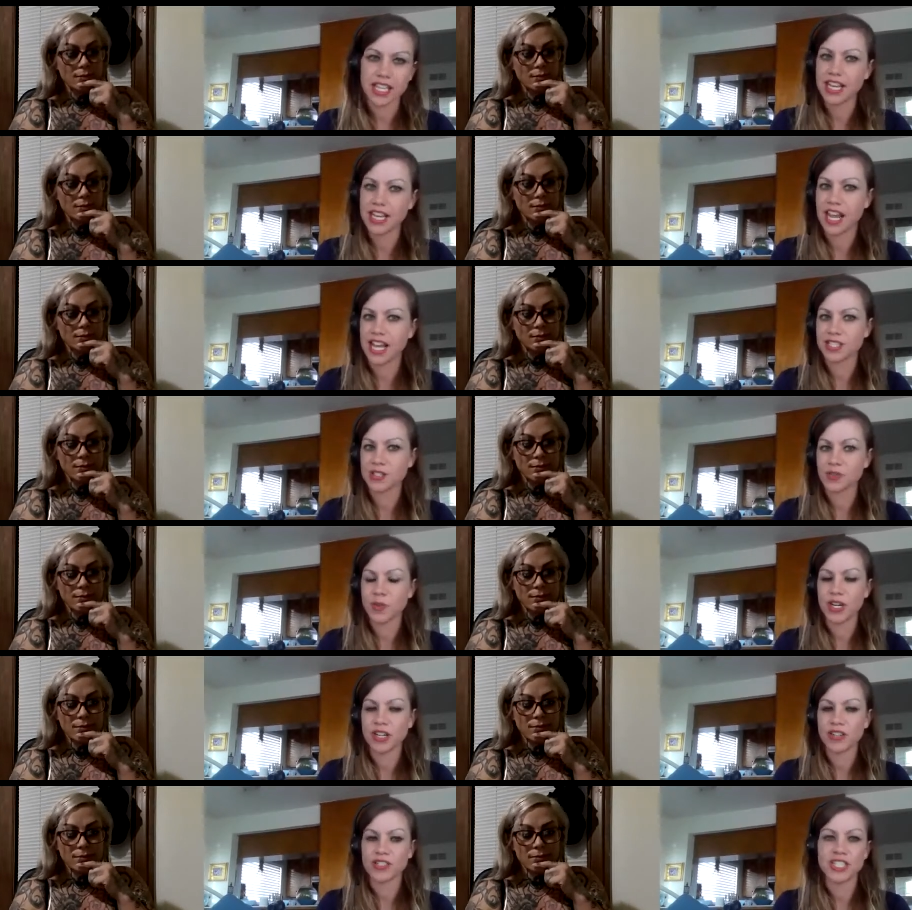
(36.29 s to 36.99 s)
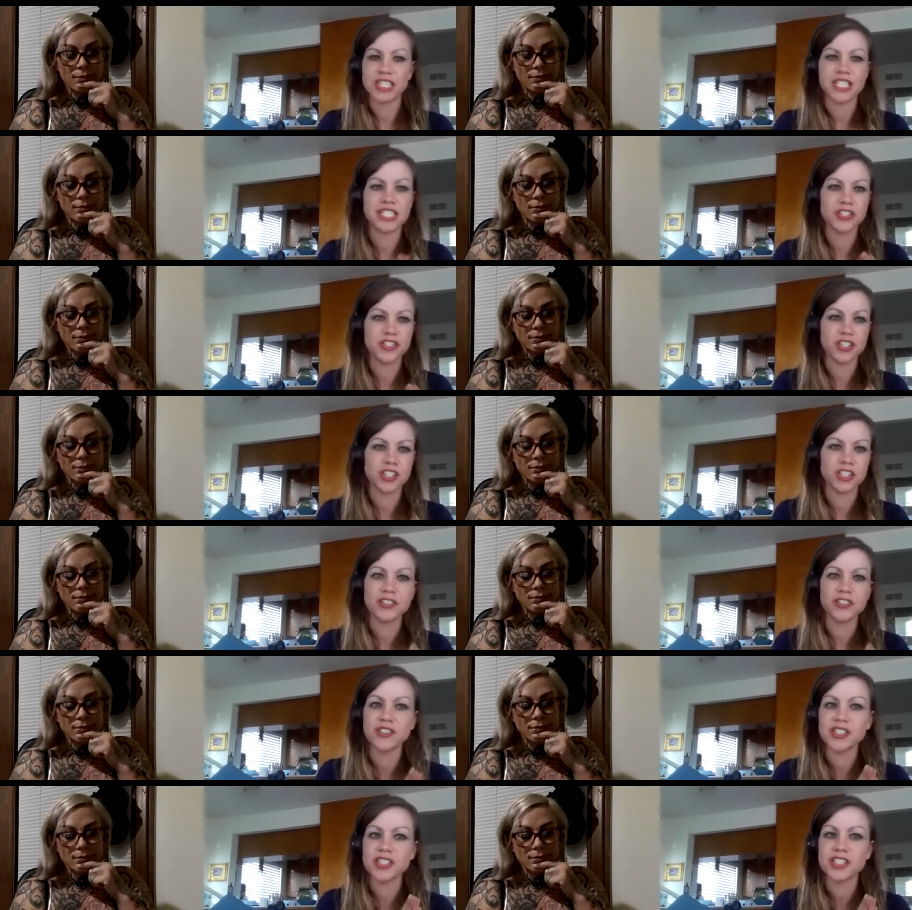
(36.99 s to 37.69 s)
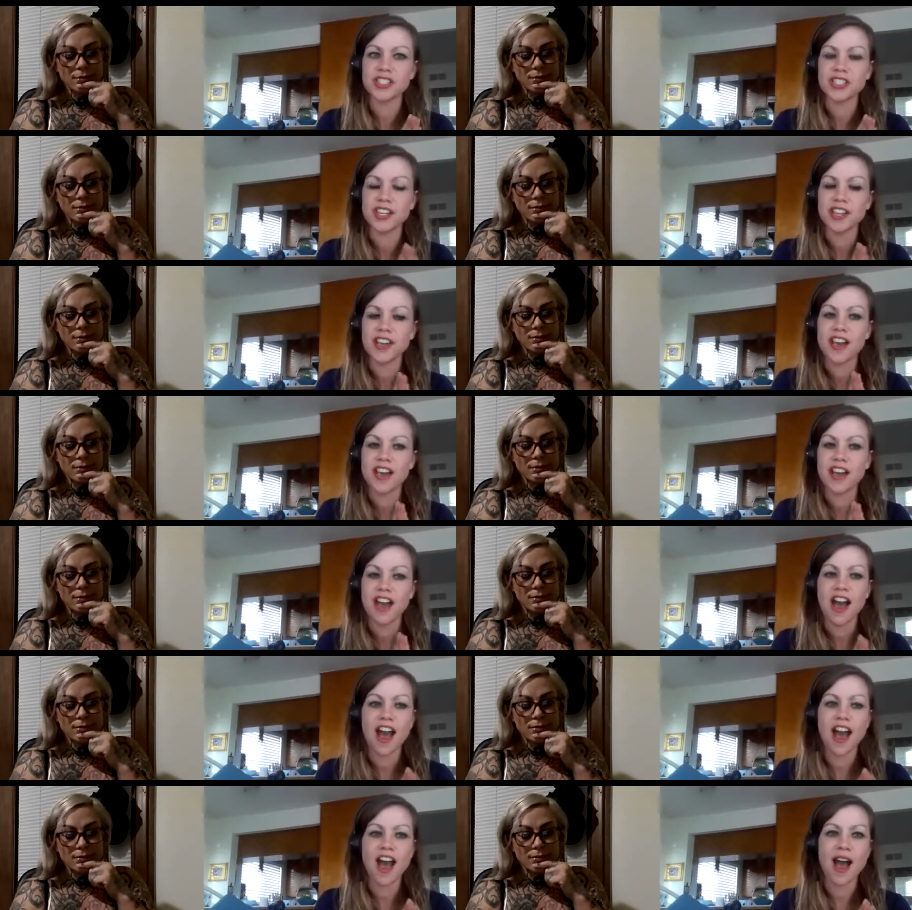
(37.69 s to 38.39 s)
Speaker 1: And as we are sisters,
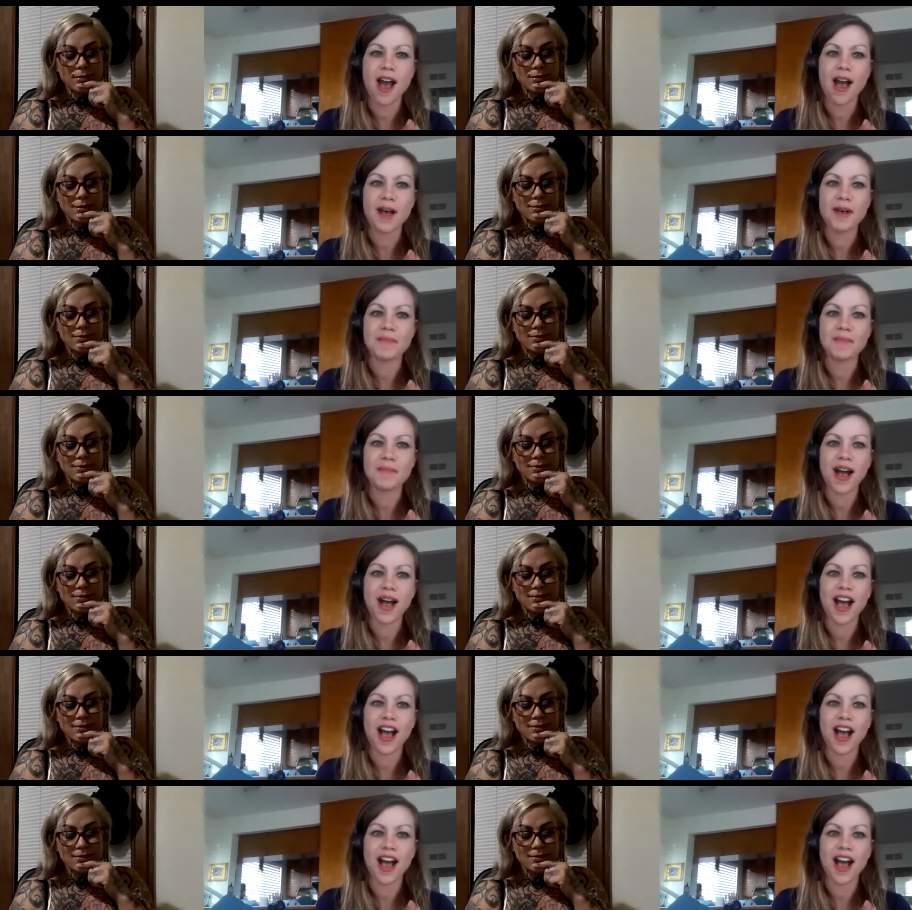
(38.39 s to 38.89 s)
um,